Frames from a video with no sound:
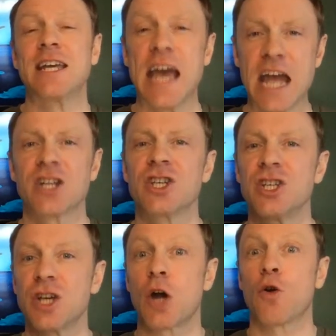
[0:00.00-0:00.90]

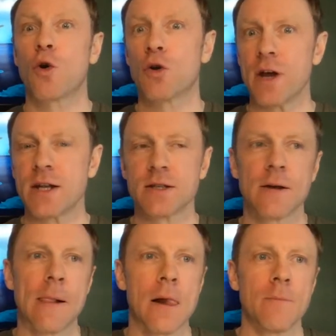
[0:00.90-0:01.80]
agencies are all great,
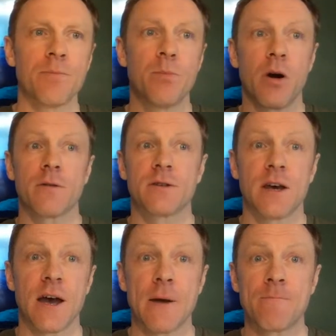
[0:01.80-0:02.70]
but it's
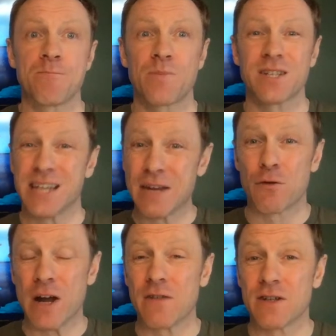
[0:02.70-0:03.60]
kind of
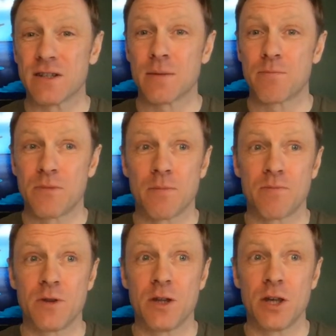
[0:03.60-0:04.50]
irrelevant.
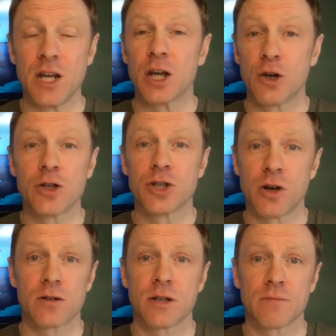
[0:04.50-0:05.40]
You need a good
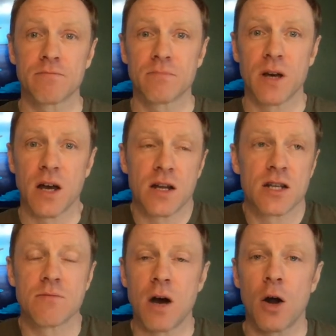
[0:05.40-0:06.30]
instructor. It
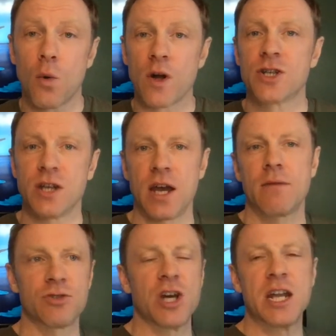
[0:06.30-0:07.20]
doesn't matter which
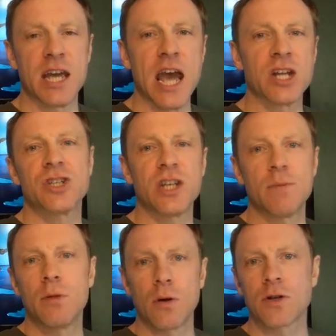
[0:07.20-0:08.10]
training agency he
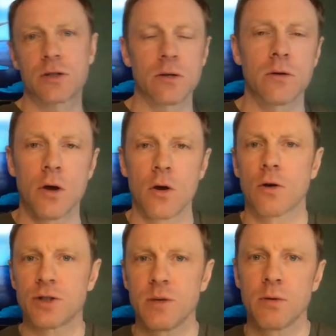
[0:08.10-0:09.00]
belongs to or
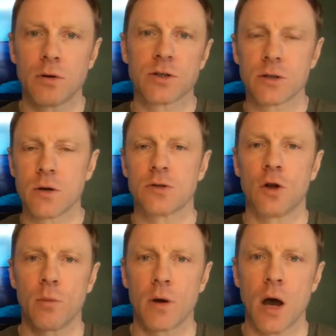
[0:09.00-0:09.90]
she belongs to. It's
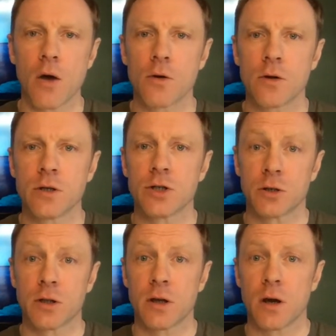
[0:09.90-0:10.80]
all about how good an
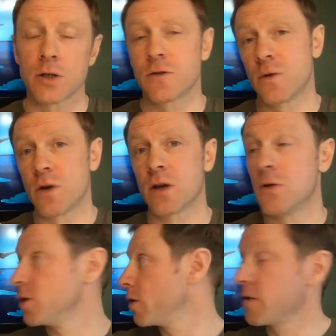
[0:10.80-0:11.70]
instructor they are. If you want to
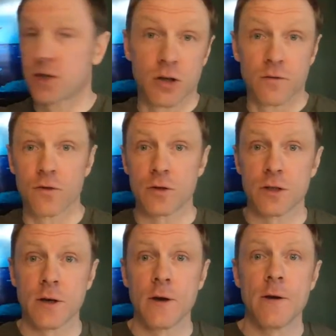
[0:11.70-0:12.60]
go down this
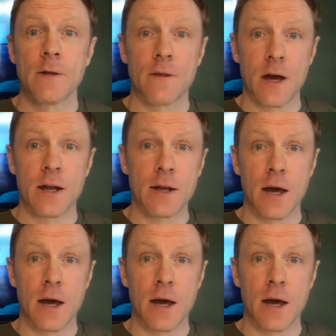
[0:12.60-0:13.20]
route, then